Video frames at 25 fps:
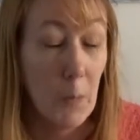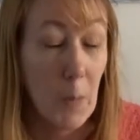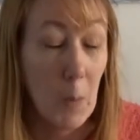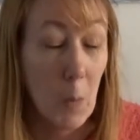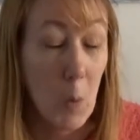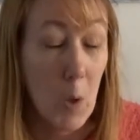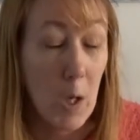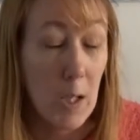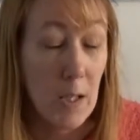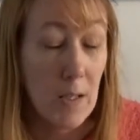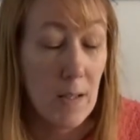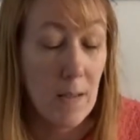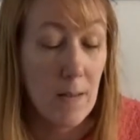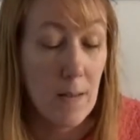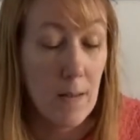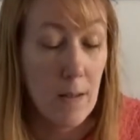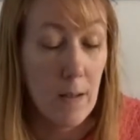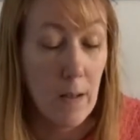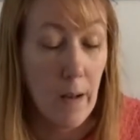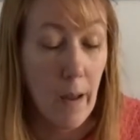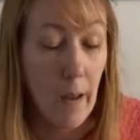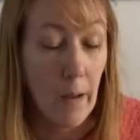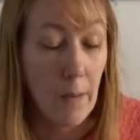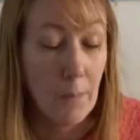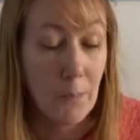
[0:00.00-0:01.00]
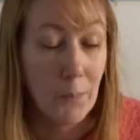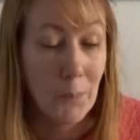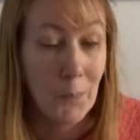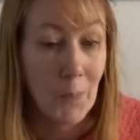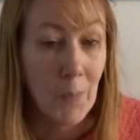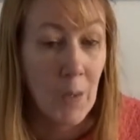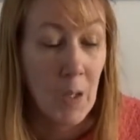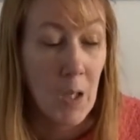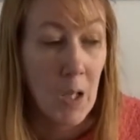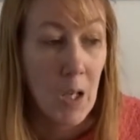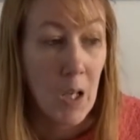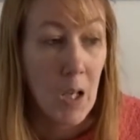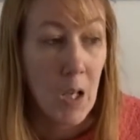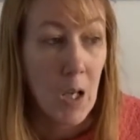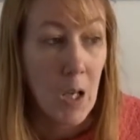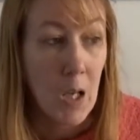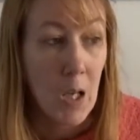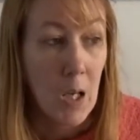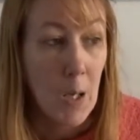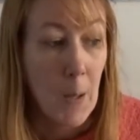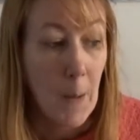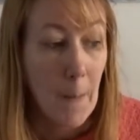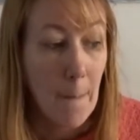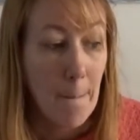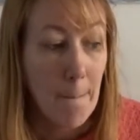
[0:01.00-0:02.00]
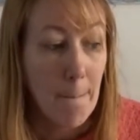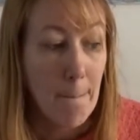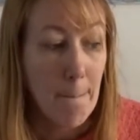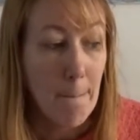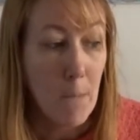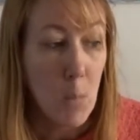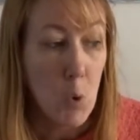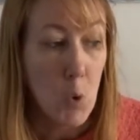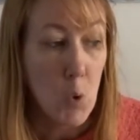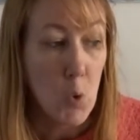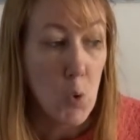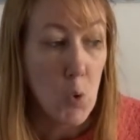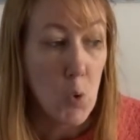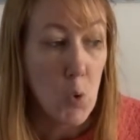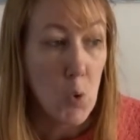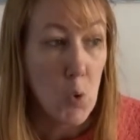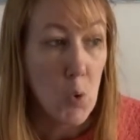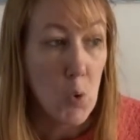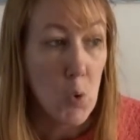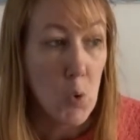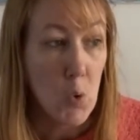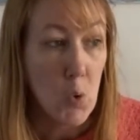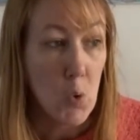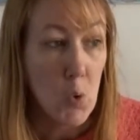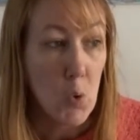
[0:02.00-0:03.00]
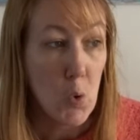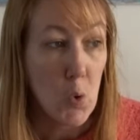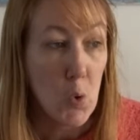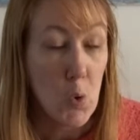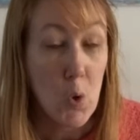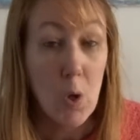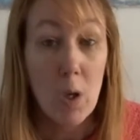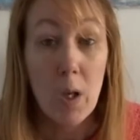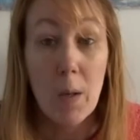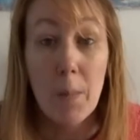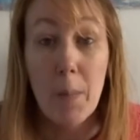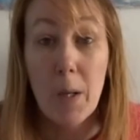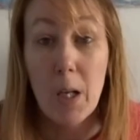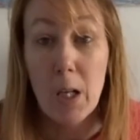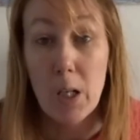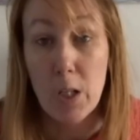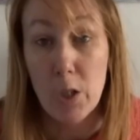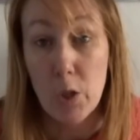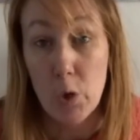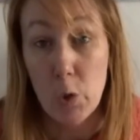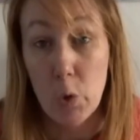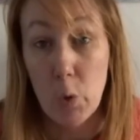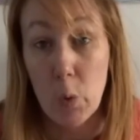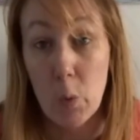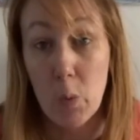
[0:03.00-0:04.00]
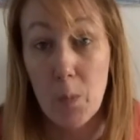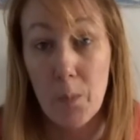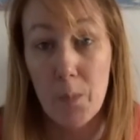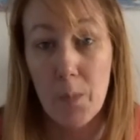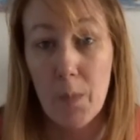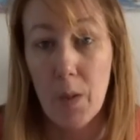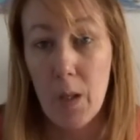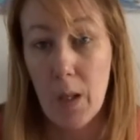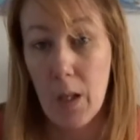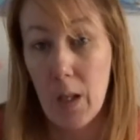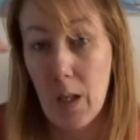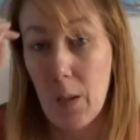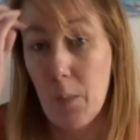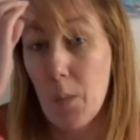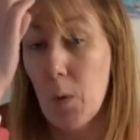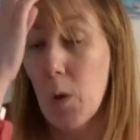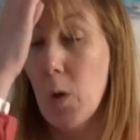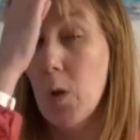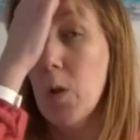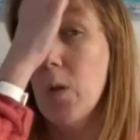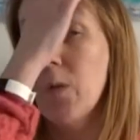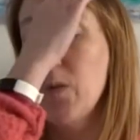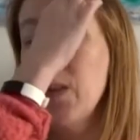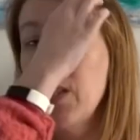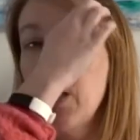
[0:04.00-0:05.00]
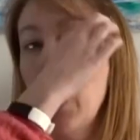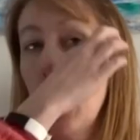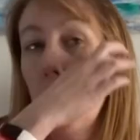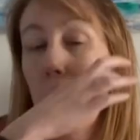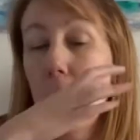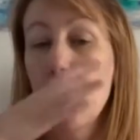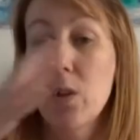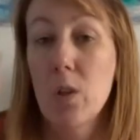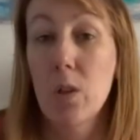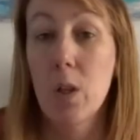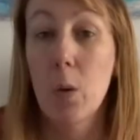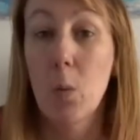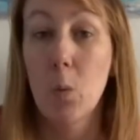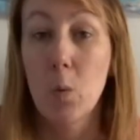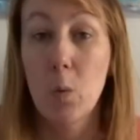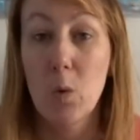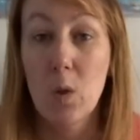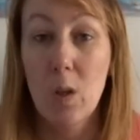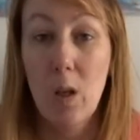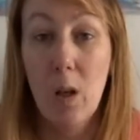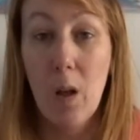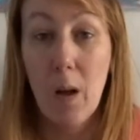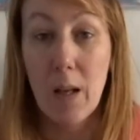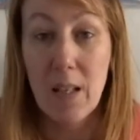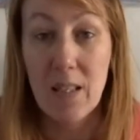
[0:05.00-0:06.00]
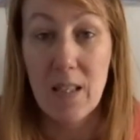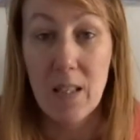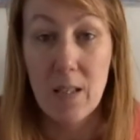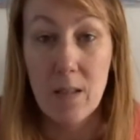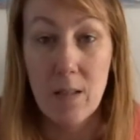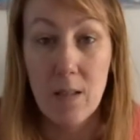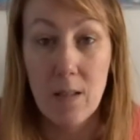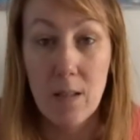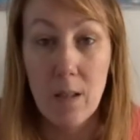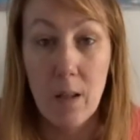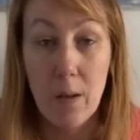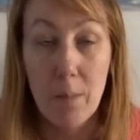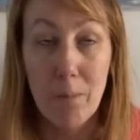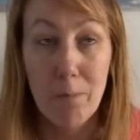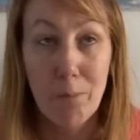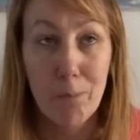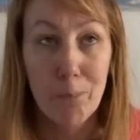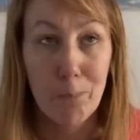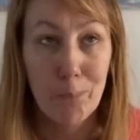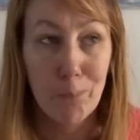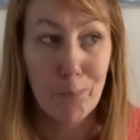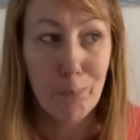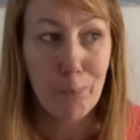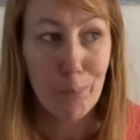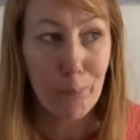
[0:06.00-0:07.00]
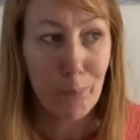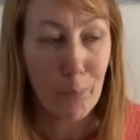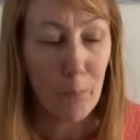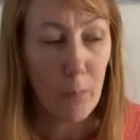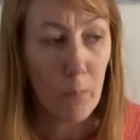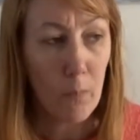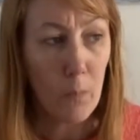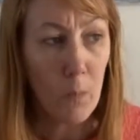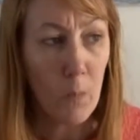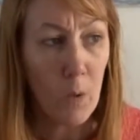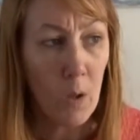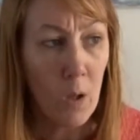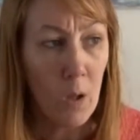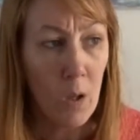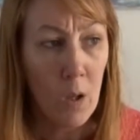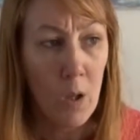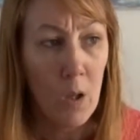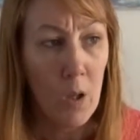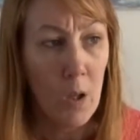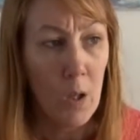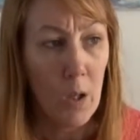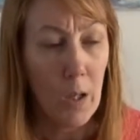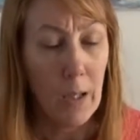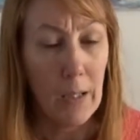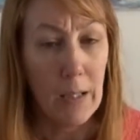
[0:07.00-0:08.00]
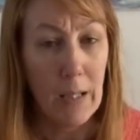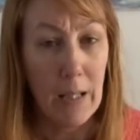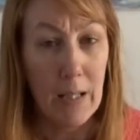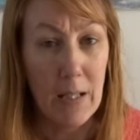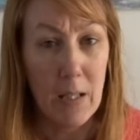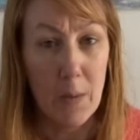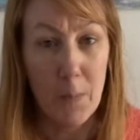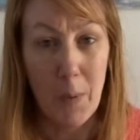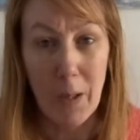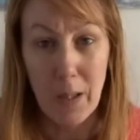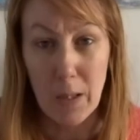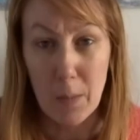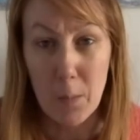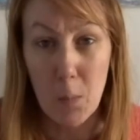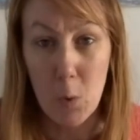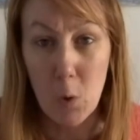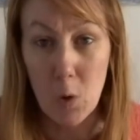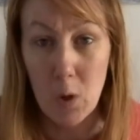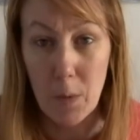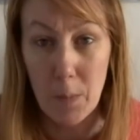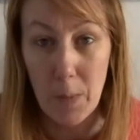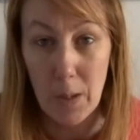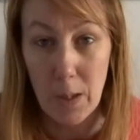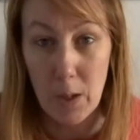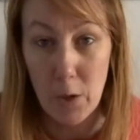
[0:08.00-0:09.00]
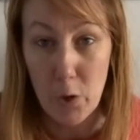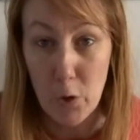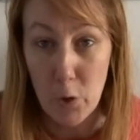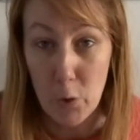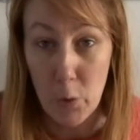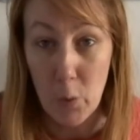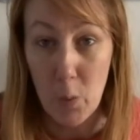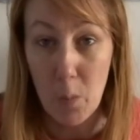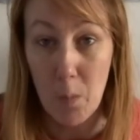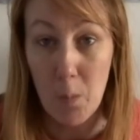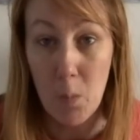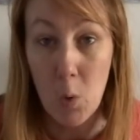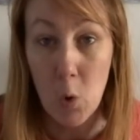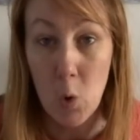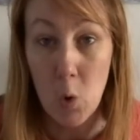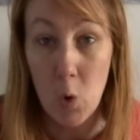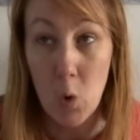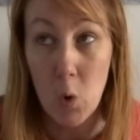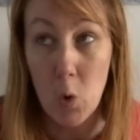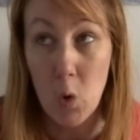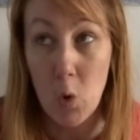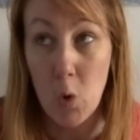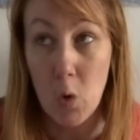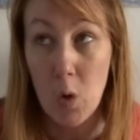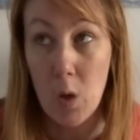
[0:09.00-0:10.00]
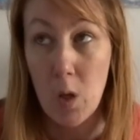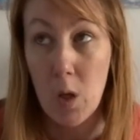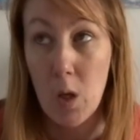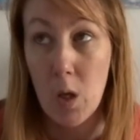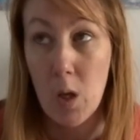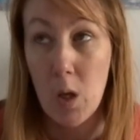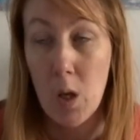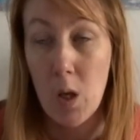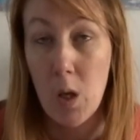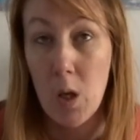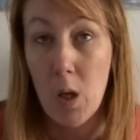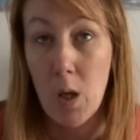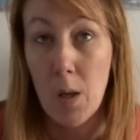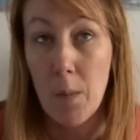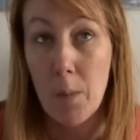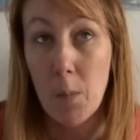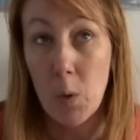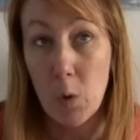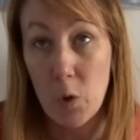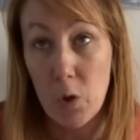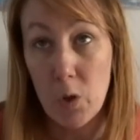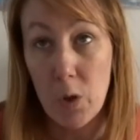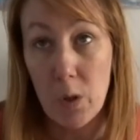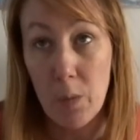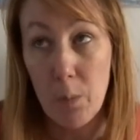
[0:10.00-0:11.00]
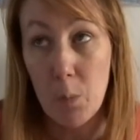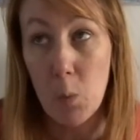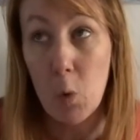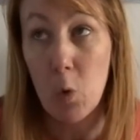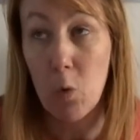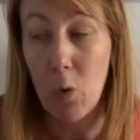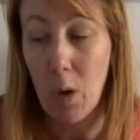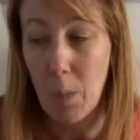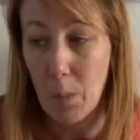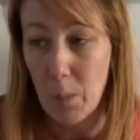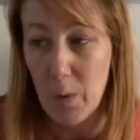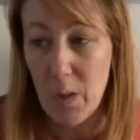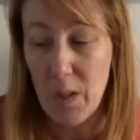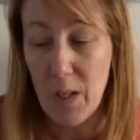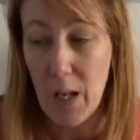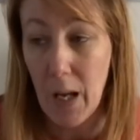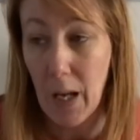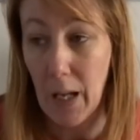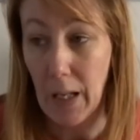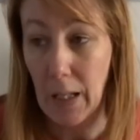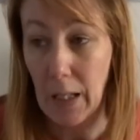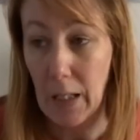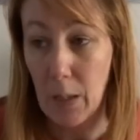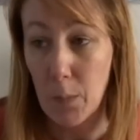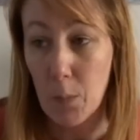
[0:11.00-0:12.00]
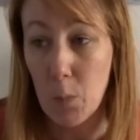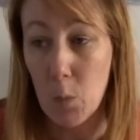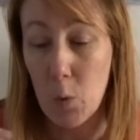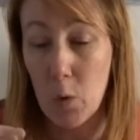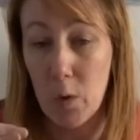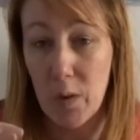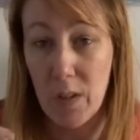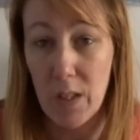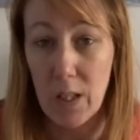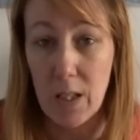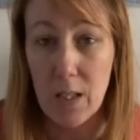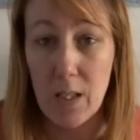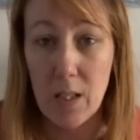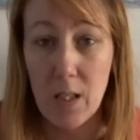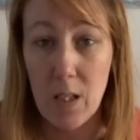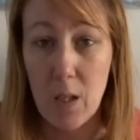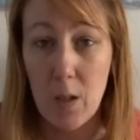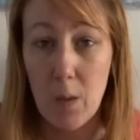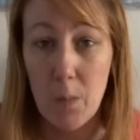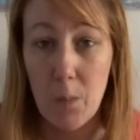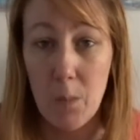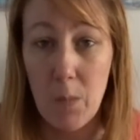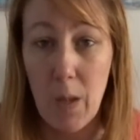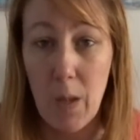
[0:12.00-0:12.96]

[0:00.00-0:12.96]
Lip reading: words today, more commercial, because obviously I want to go on to license them. I need to make them more commercial, more modern, more up to date, more things that